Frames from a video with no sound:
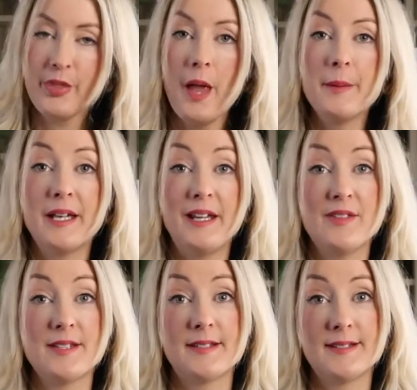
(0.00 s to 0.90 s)
I'm going to give
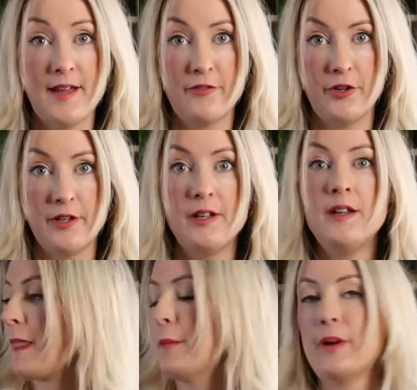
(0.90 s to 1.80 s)
this a 7,
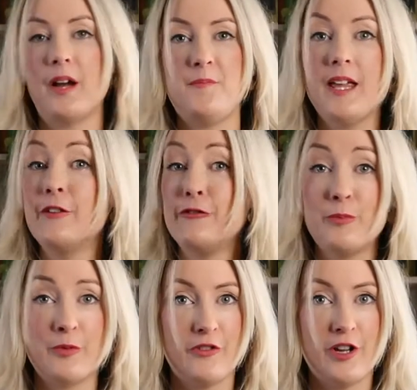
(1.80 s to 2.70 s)
but if you
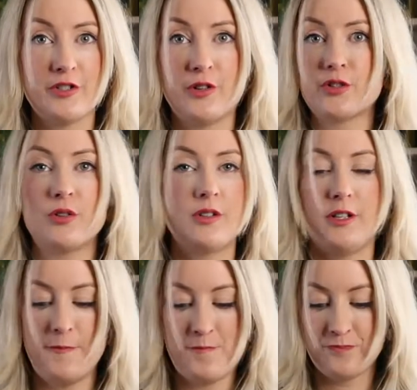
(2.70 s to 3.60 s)
prefer dark
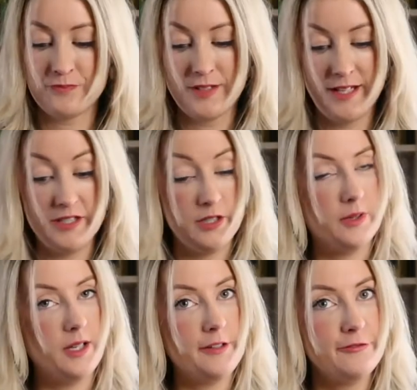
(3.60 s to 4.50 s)
chocolate and you
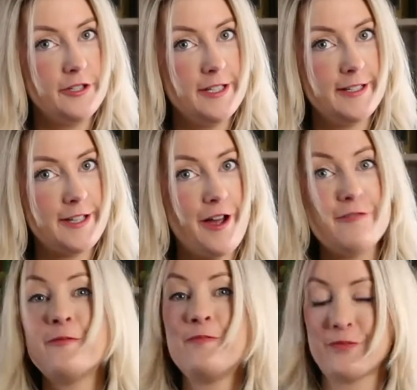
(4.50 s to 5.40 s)
quite like fruity
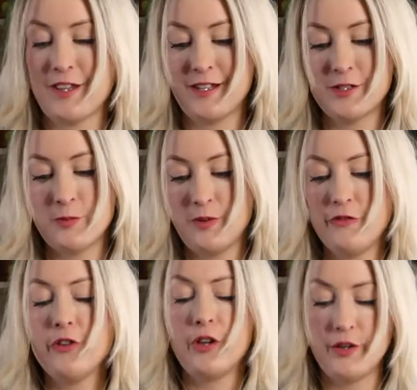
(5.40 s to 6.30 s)
stuff, I think this would be
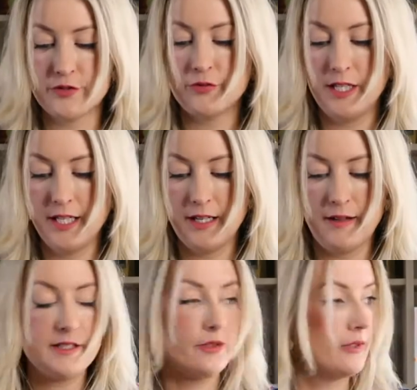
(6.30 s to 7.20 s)
for you.
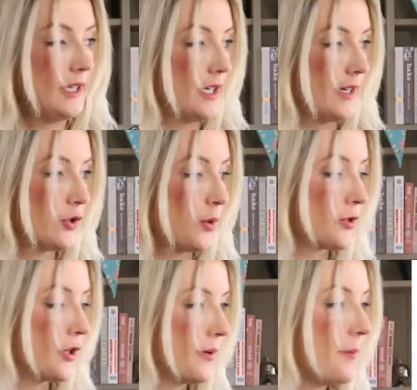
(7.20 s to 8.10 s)
That's a really nice
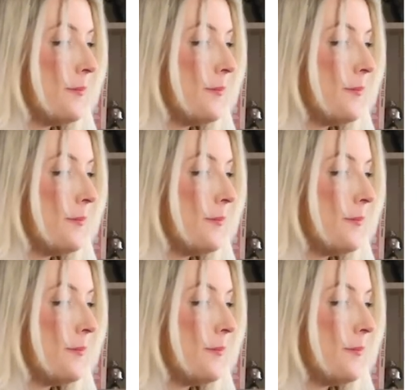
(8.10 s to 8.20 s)
option.